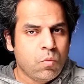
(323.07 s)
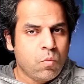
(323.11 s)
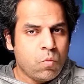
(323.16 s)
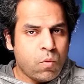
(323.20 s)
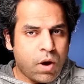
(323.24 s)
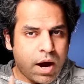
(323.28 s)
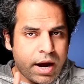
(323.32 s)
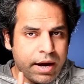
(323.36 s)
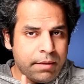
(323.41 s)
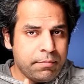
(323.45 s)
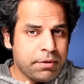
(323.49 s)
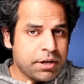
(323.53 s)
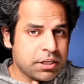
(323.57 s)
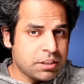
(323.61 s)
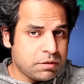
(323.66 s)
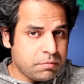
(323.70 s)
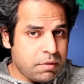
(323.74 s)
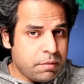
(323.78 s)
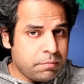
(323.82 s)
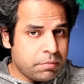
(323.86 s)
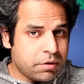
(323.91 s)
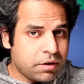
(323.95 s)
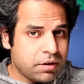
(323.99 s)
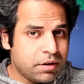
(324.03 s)
Why? Because
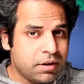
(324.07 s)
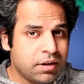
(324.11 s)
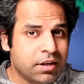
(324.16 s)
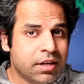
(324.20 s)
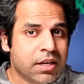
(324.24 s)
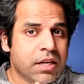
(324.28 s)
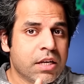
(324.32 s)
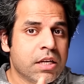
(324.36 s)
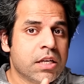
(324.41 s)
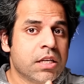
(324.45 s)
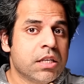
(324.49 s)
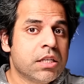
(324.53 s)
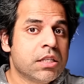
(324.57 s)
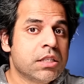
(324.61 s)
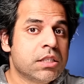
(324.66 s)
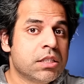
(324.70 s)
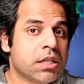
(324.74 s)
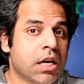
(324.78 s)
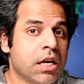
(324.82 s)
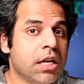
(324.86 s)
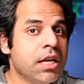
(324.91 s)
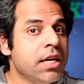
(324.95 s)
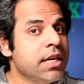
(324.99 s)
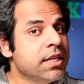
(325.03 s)
remember,
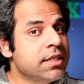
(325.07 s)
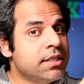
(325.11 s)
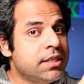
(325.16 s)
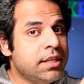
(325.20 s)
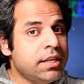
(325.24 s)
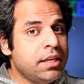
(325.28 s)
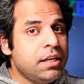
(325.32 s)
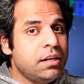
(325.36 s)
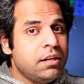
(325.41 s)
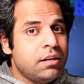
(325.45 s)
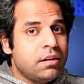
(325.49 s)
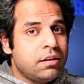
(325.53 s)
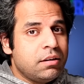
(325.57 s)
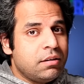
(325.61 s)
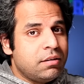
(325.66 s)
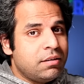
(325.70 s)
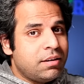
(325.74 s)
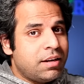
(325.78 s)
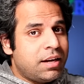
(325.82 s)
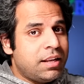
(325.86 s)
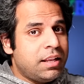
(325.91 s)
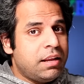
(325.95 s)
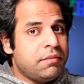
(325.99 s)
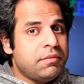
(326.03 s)
sun is the
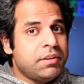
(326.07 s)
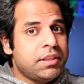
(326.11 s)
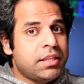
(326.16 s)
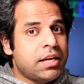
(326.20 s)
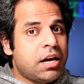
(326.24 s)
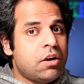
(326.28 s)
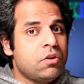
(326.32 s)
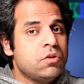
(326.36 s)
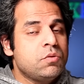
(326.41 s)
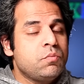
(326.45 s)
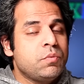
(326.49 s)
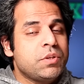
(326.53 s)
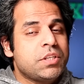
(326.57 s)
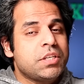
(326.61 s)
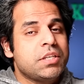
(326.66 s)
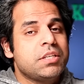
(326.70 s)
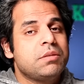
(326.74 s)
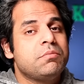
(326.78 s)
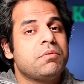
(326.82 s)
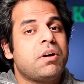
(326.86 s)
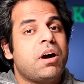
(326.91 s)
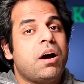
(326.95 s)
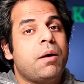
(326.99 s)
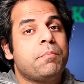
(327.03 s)
11th house, which
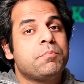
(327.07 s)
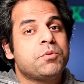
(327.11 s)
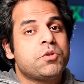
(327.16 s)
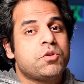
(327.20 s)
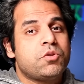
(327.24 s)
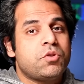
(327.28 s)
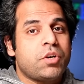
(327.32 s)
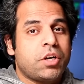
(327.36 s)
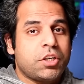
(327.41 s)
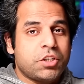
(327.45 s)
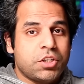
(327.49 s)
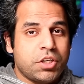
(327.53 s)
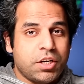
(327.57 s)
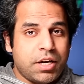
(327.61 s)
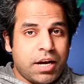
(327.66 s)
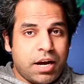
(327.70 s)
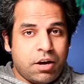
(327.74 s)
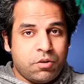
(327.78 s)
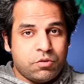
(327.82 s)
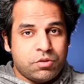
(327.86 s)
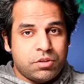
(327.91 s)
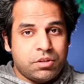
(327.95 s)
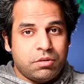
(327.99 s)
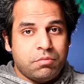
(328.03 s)
is obstruction
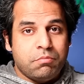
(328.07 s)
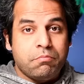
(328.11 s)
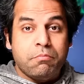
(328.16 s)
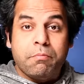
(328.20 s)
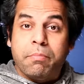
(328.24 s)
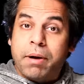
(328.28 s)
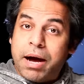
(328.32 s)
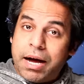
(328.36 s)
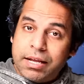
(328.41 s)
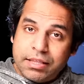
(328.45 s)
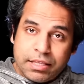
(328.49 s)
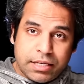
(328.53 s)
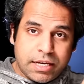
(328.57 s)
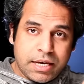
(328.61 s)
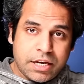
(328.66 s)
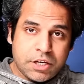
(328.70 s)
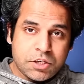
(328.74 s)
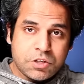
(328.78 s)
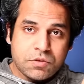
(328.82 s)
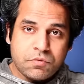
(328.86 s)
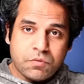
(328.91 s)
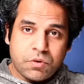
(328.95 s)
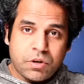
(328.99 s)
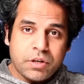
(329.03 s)
house,
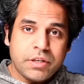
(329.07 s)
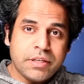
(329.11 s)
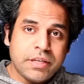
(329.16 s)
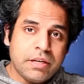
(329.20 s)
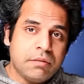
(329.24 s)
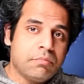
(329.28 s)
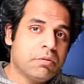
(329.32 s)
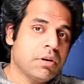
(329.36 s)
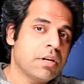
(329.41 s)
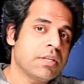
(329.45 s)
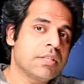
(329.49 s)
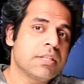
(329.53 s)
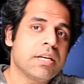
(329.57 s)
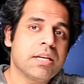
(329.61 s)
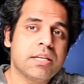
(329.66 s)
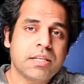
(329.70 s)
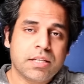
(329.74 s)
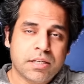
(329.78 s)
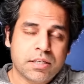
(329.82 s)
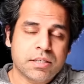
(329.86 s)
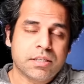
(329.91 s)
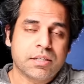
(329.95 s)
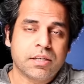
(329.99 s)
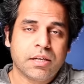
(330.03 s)
Bhatakesh for Libra
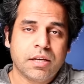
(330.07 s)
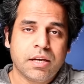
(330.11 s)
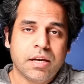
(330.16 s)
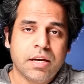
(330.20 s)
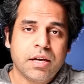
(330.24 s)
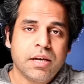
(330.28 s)
ascendant.